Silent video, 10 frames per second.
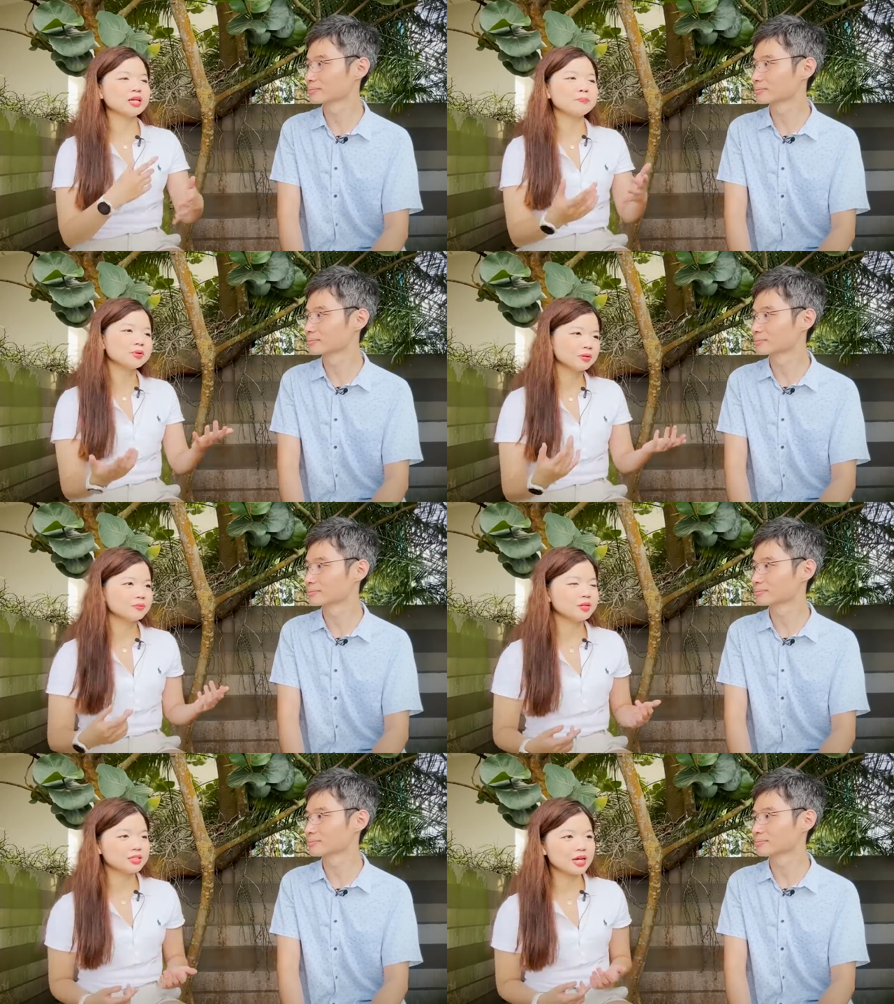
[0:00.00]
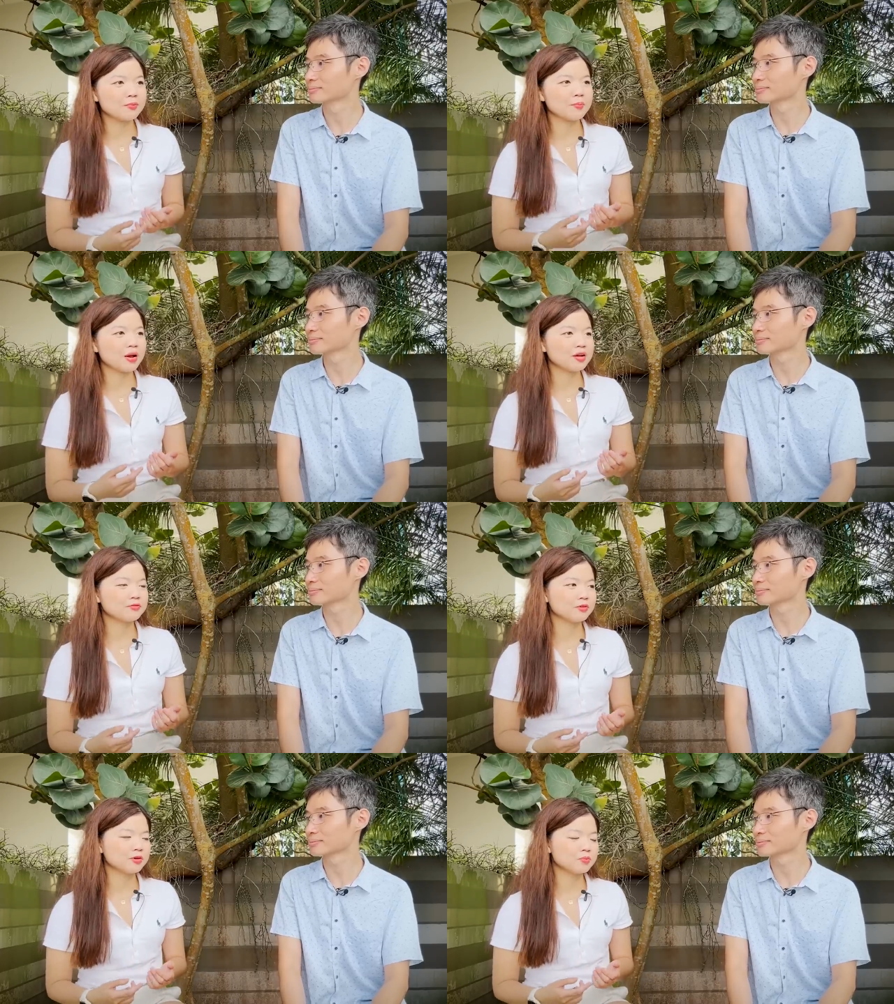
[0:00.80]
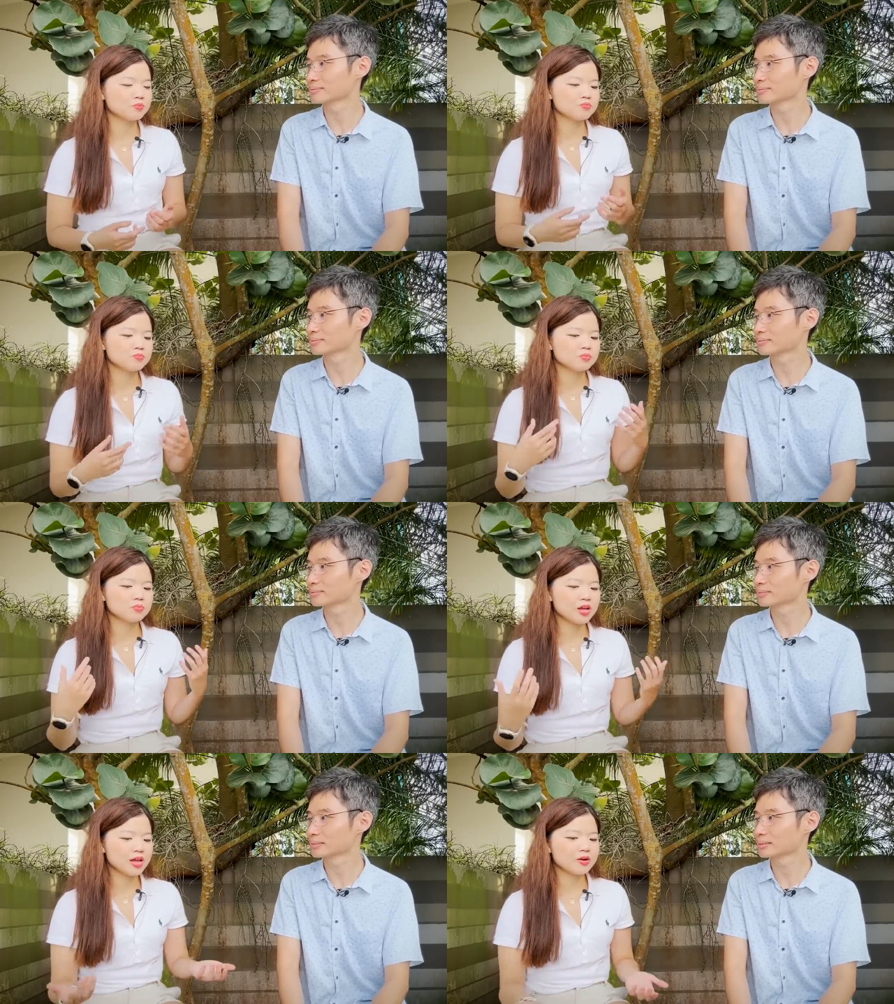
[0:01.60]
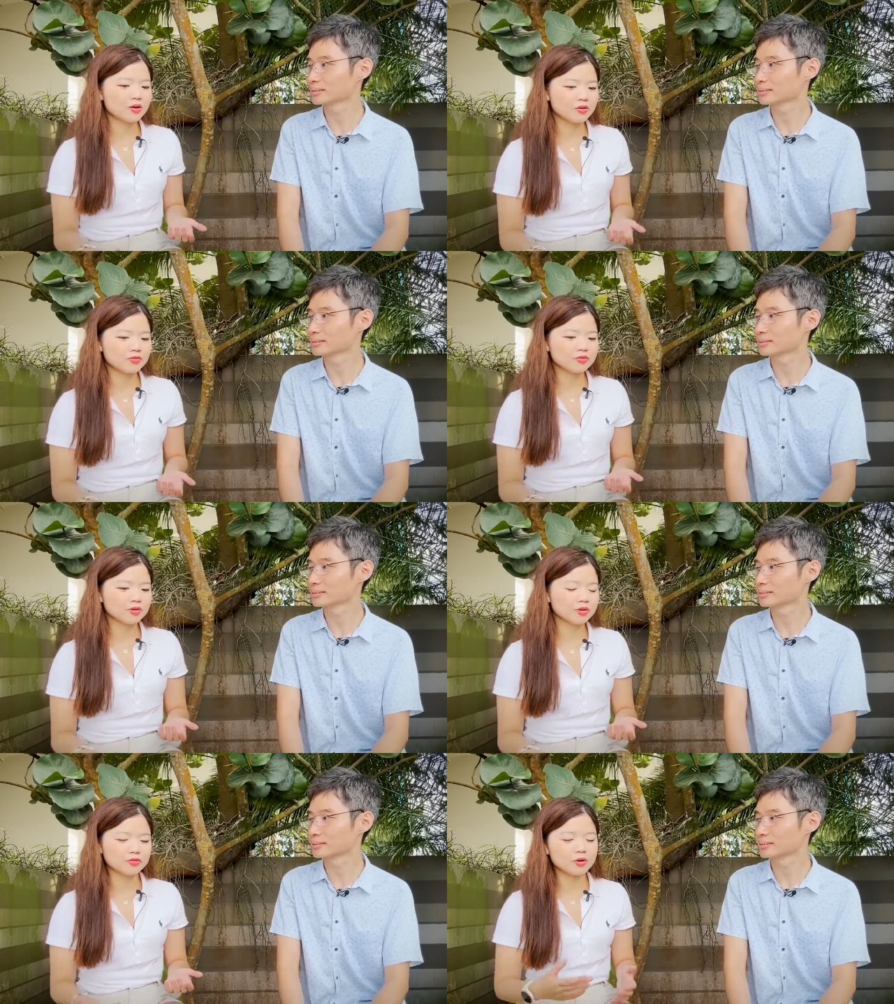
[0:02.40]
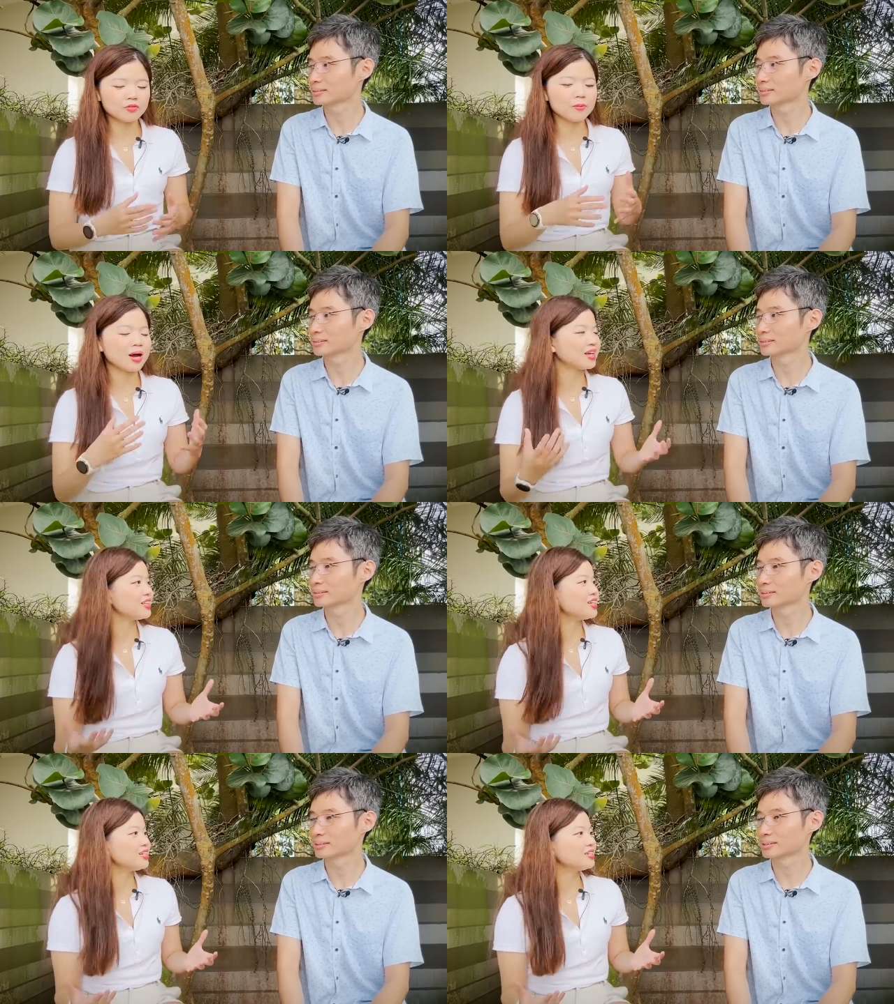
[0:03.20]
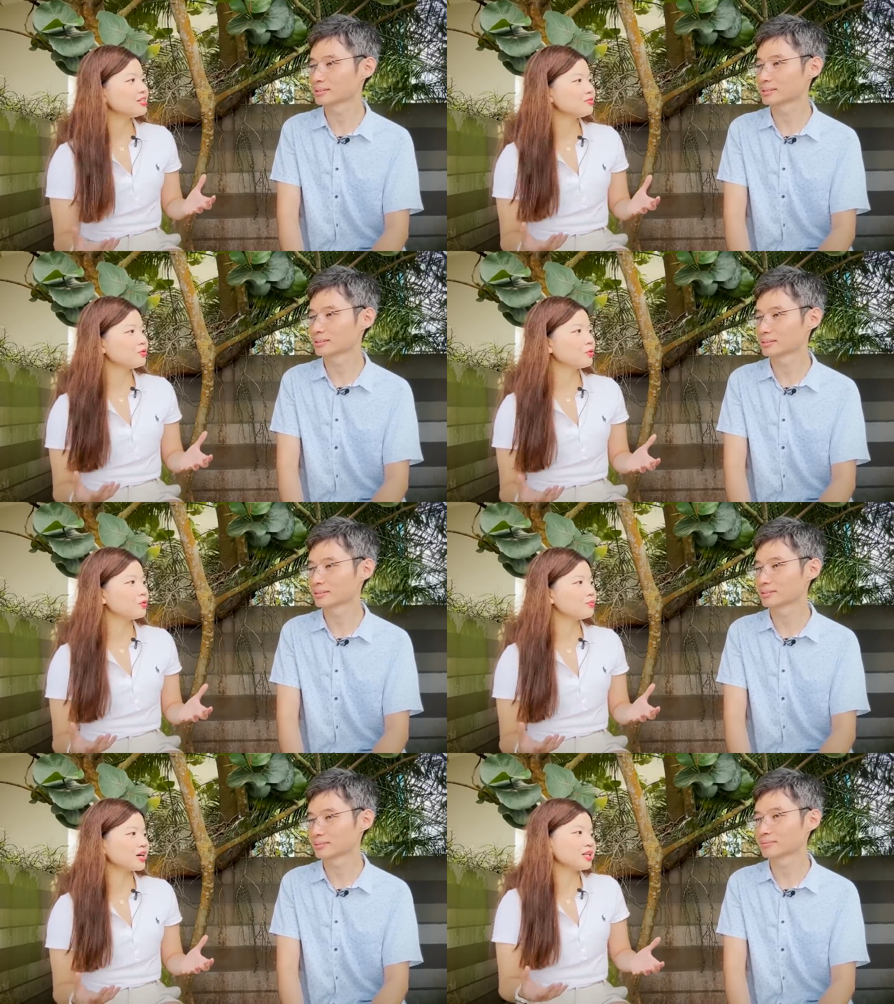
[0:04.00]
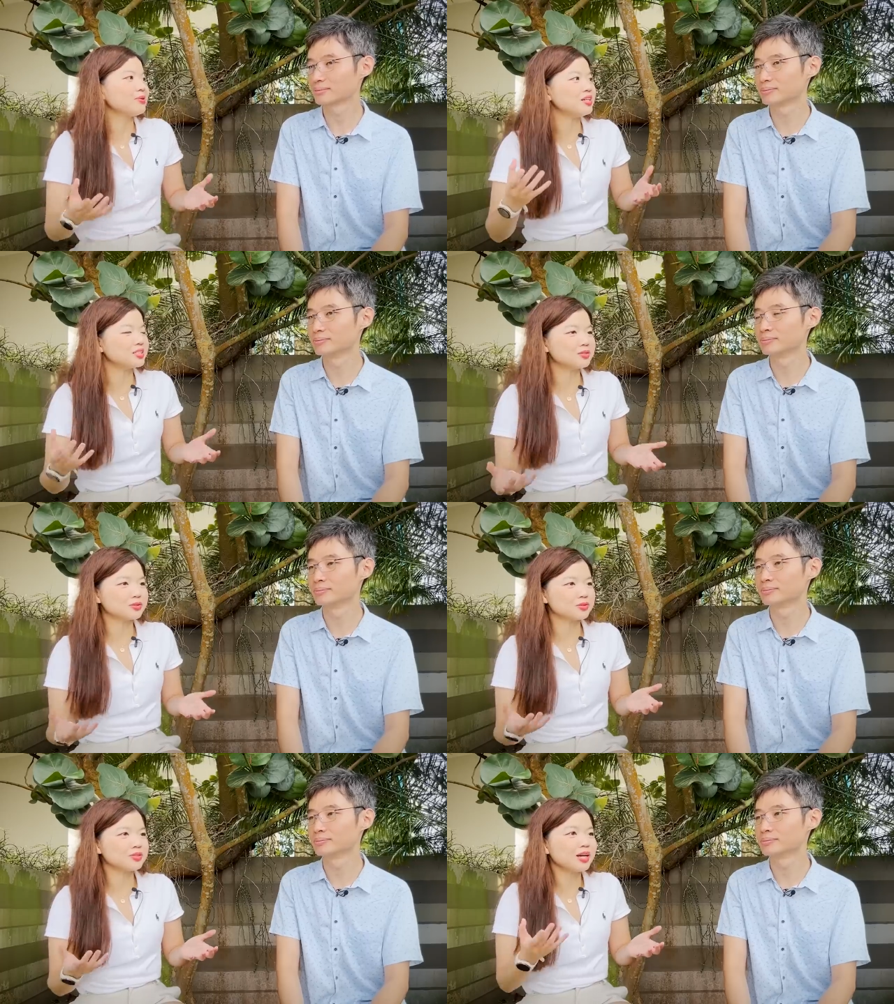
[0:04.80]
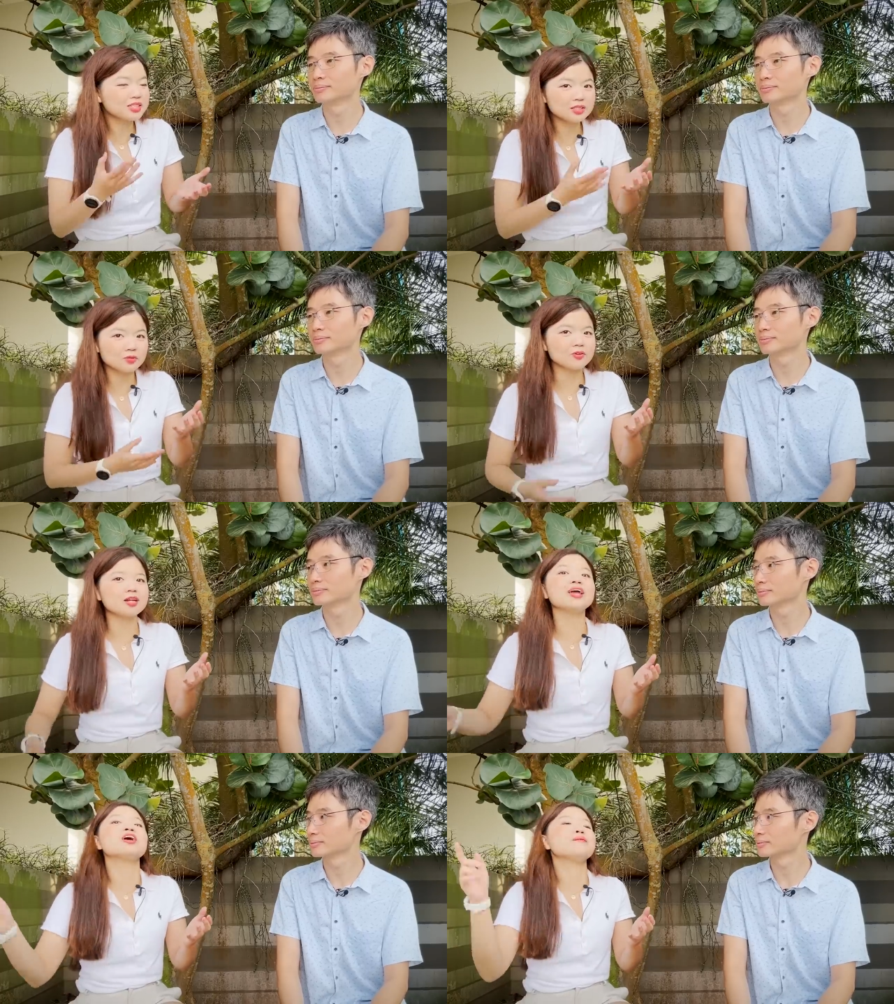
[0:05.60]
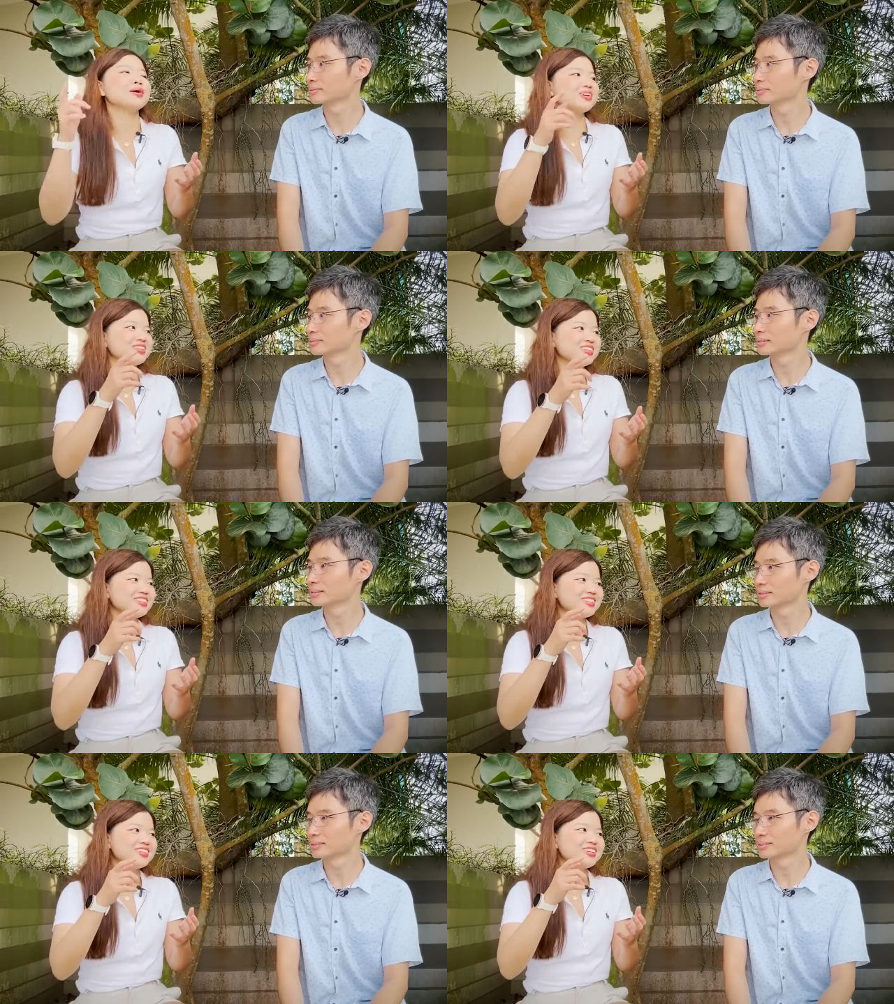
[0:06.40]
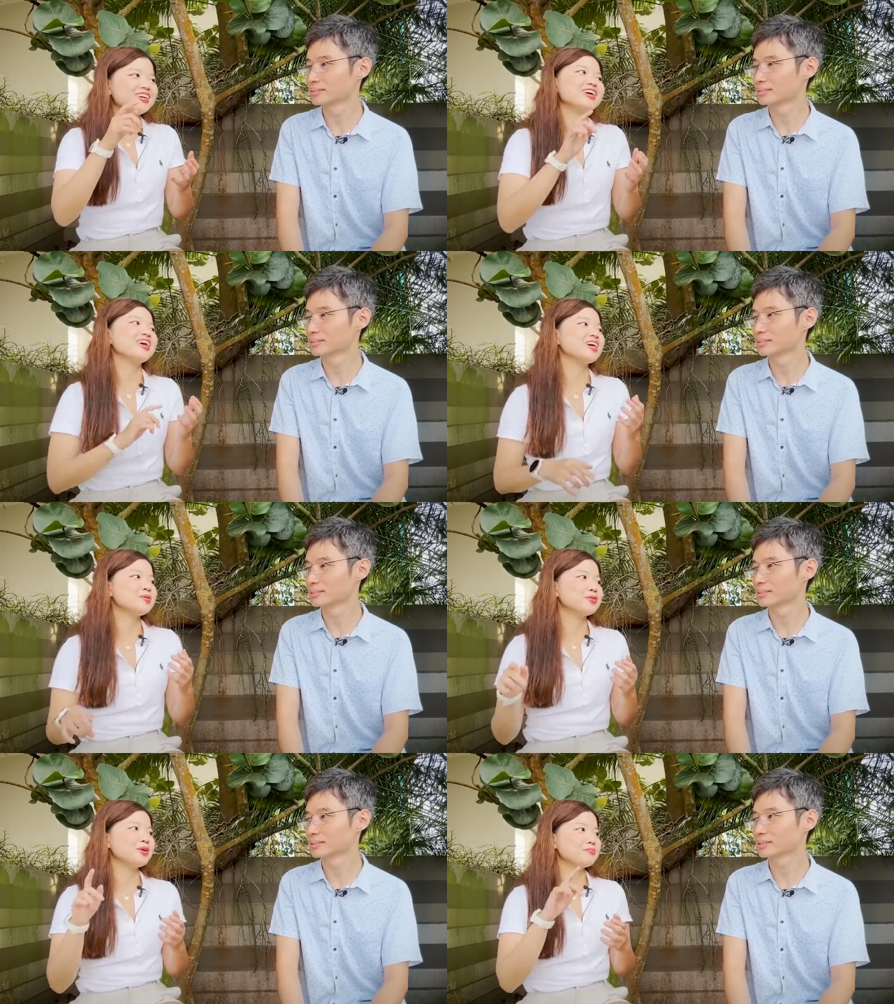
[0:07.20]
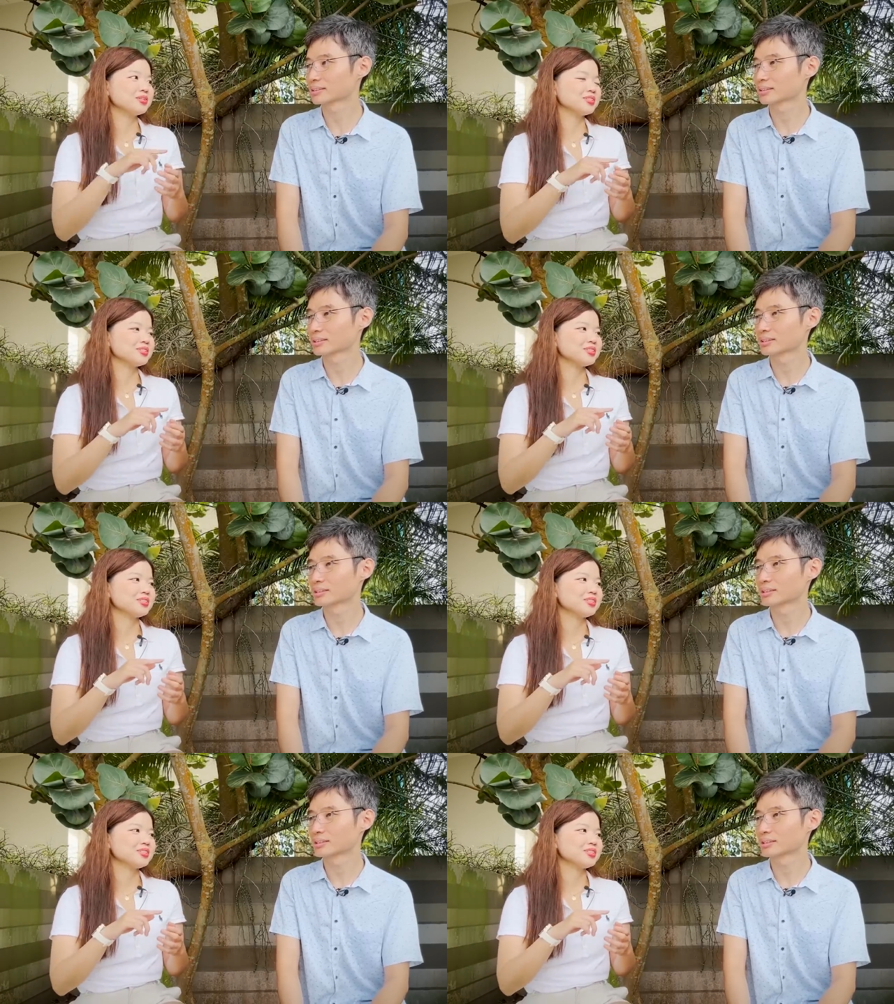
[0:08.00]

Speaker 1: example, let's say I'm applying for a um, head of, you know, for, for a marketing role, marketing mm, manager mm. role. Then I just need to find the head of marketing and then I email that person,